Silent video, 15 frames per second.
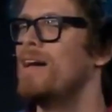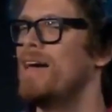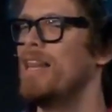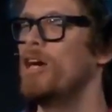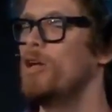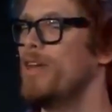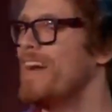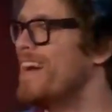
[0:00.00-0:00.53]

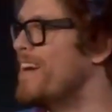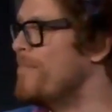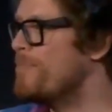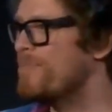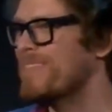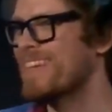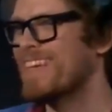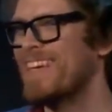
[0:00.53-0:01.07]
Hello there.
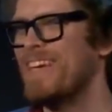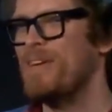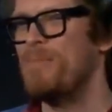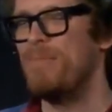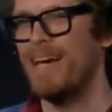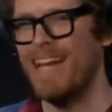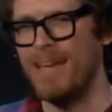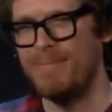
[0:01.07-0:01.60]

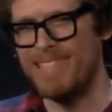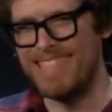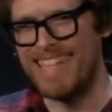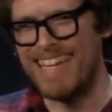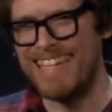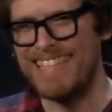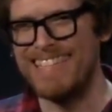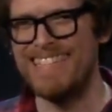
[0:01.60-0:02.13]
My name is
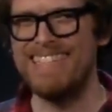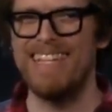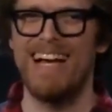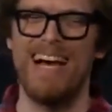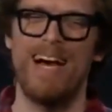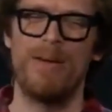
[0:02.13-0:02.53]
Dennis.